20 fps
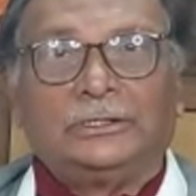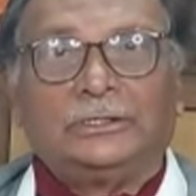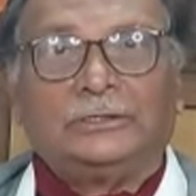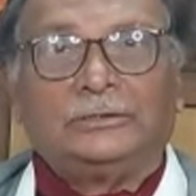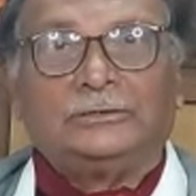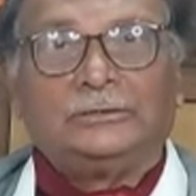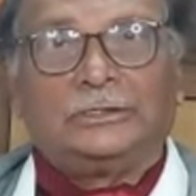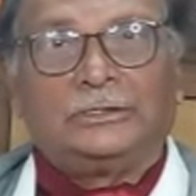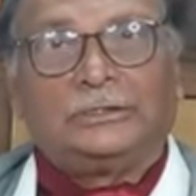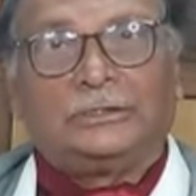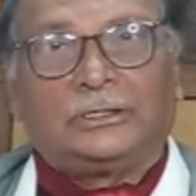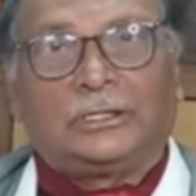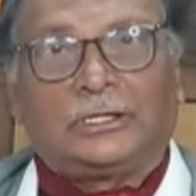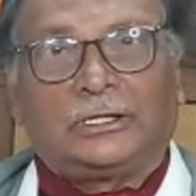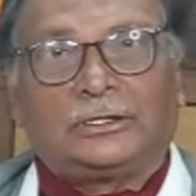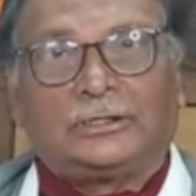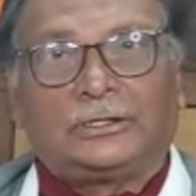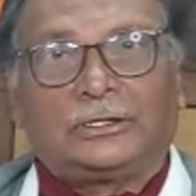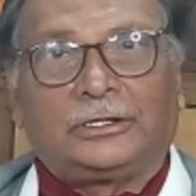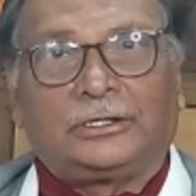General
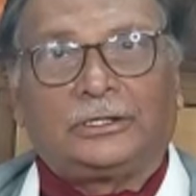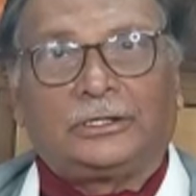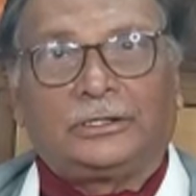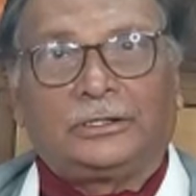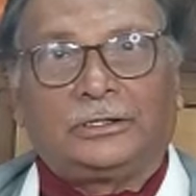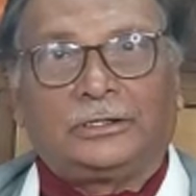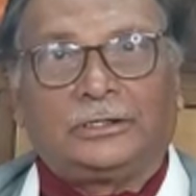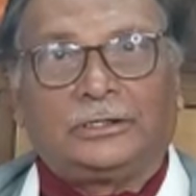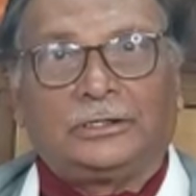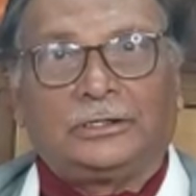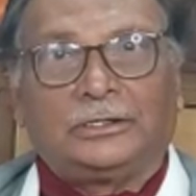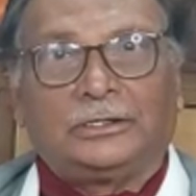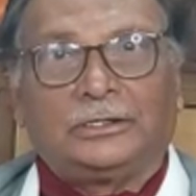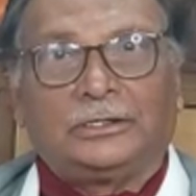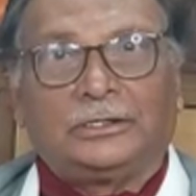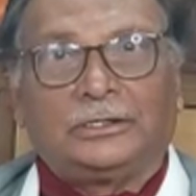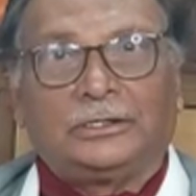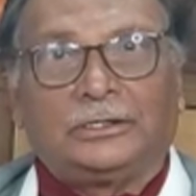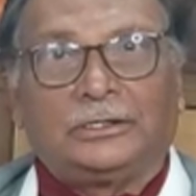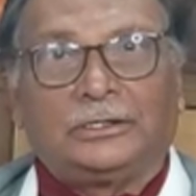Nagra
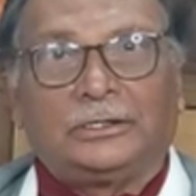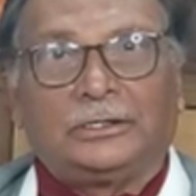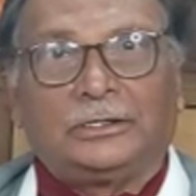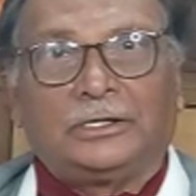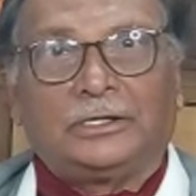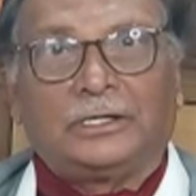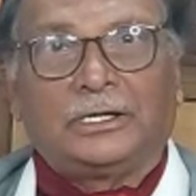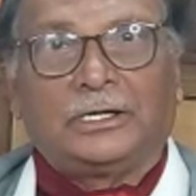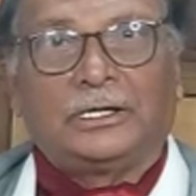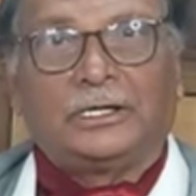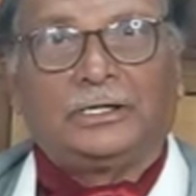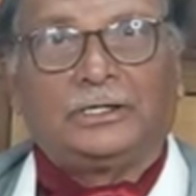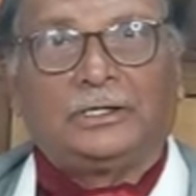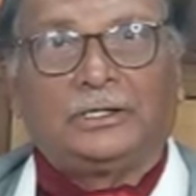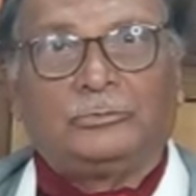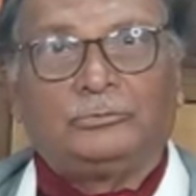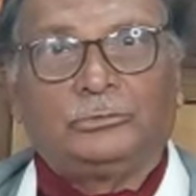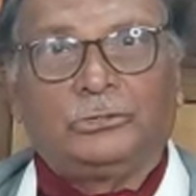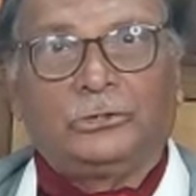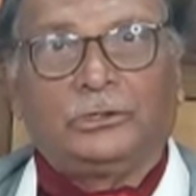and
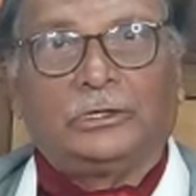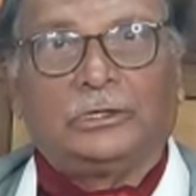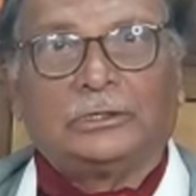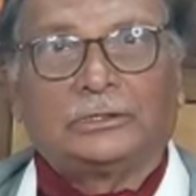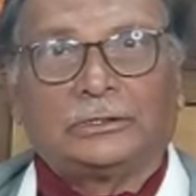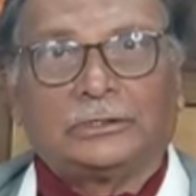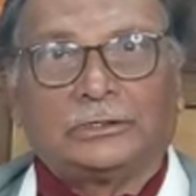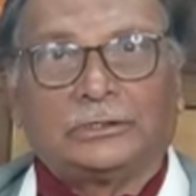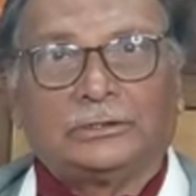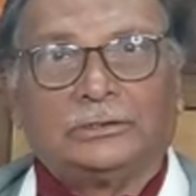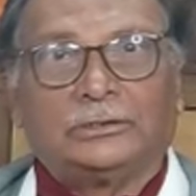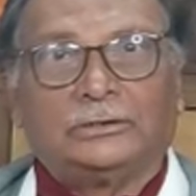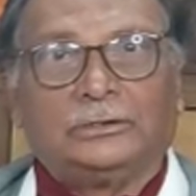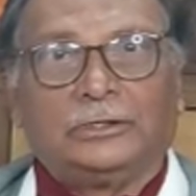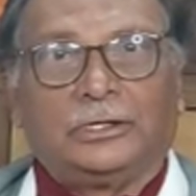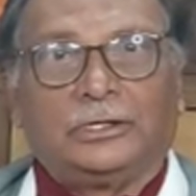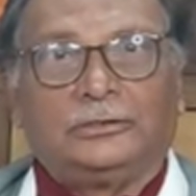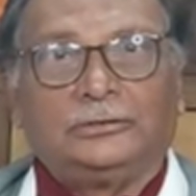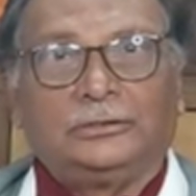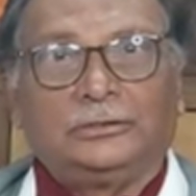Abdullah
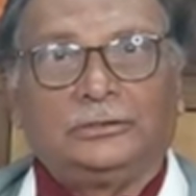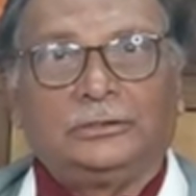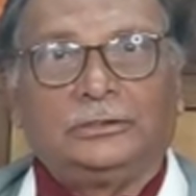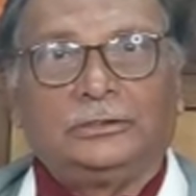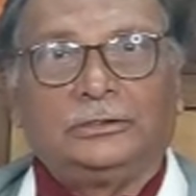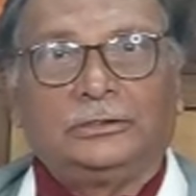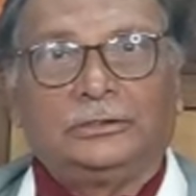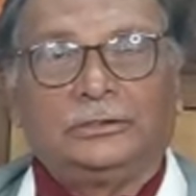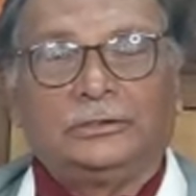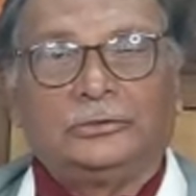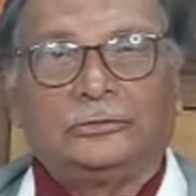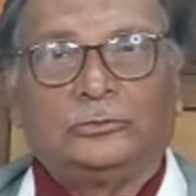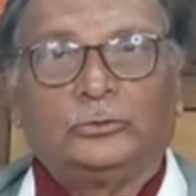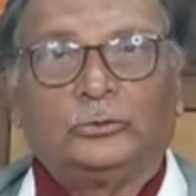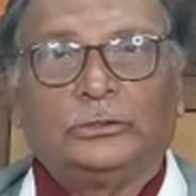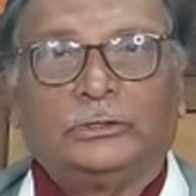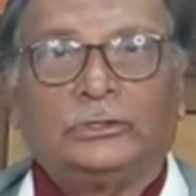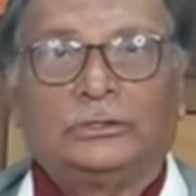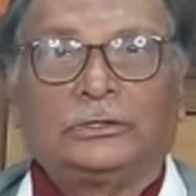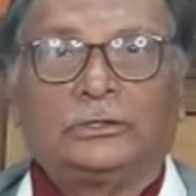Niazi
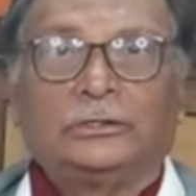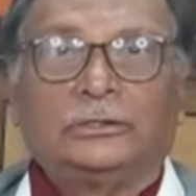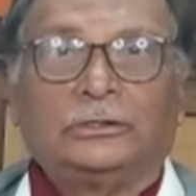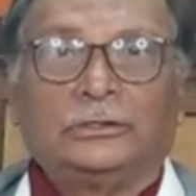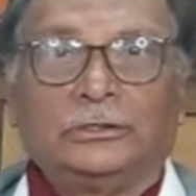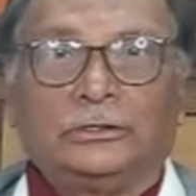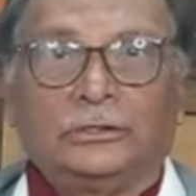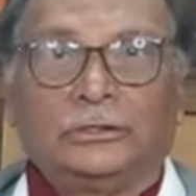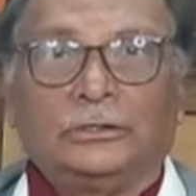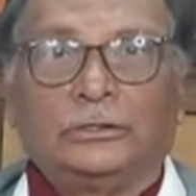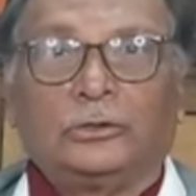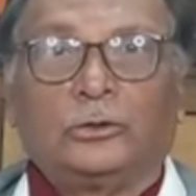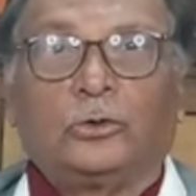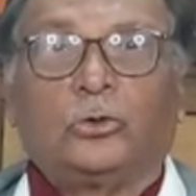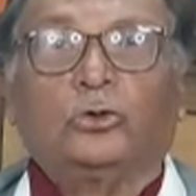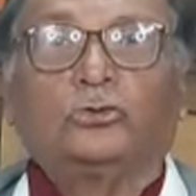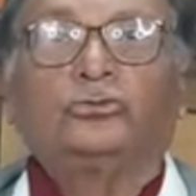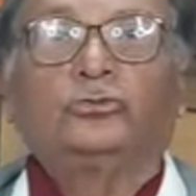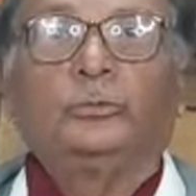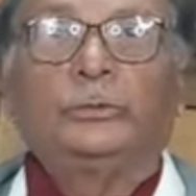were
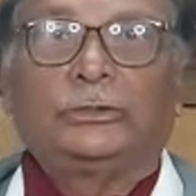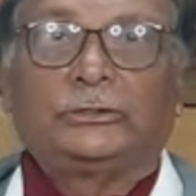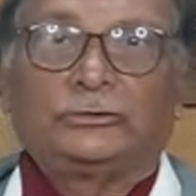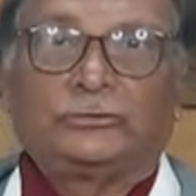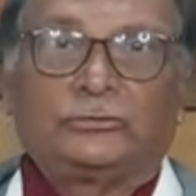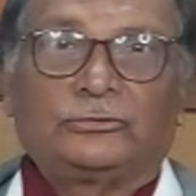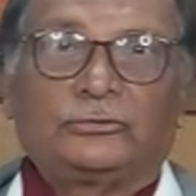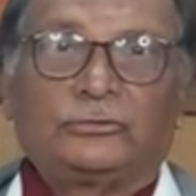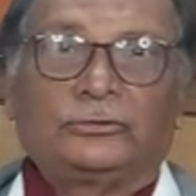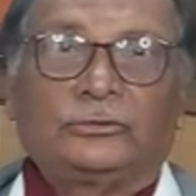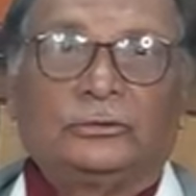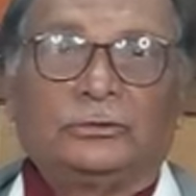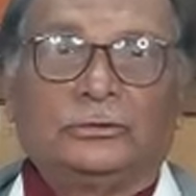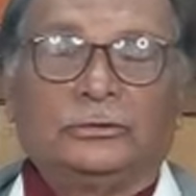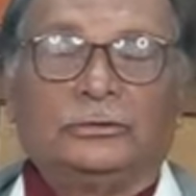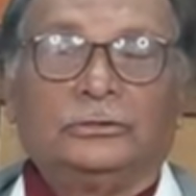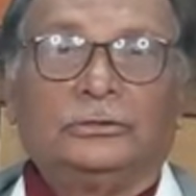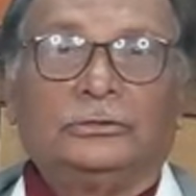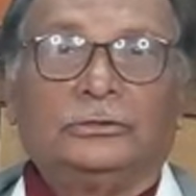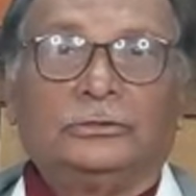course-mates.
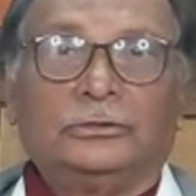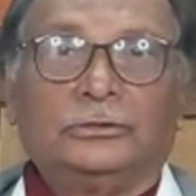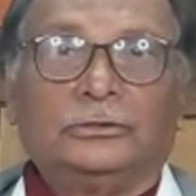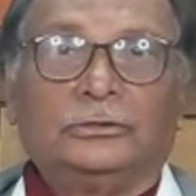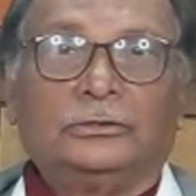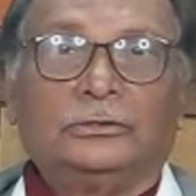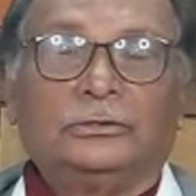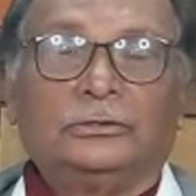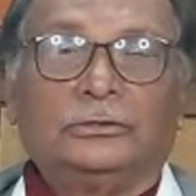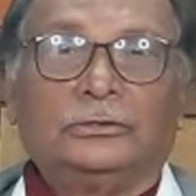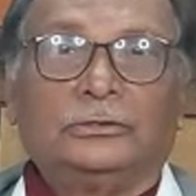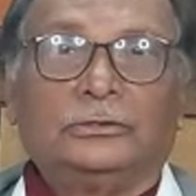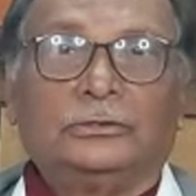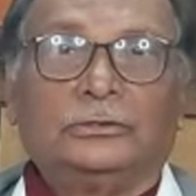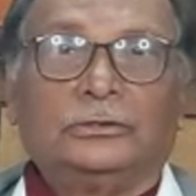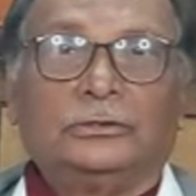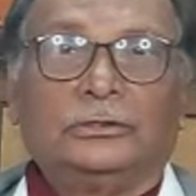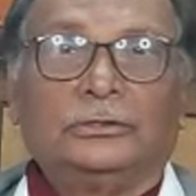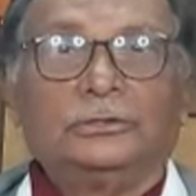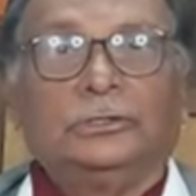
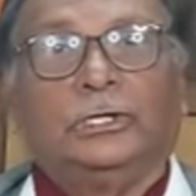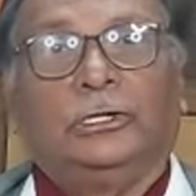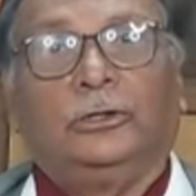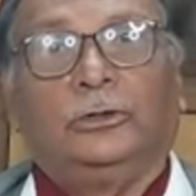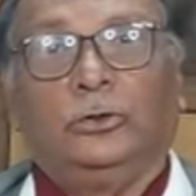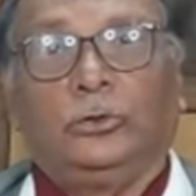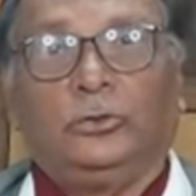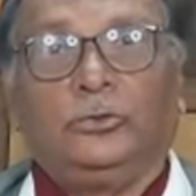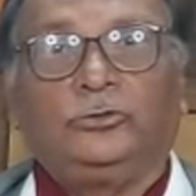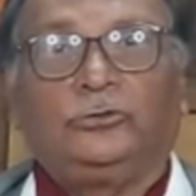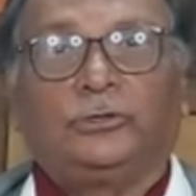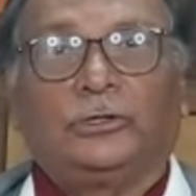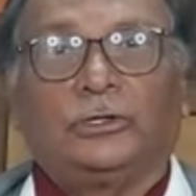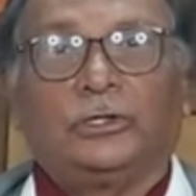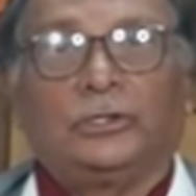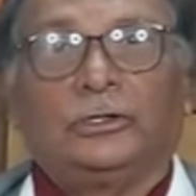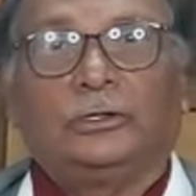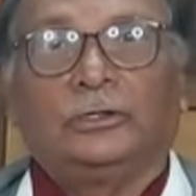They knew each other,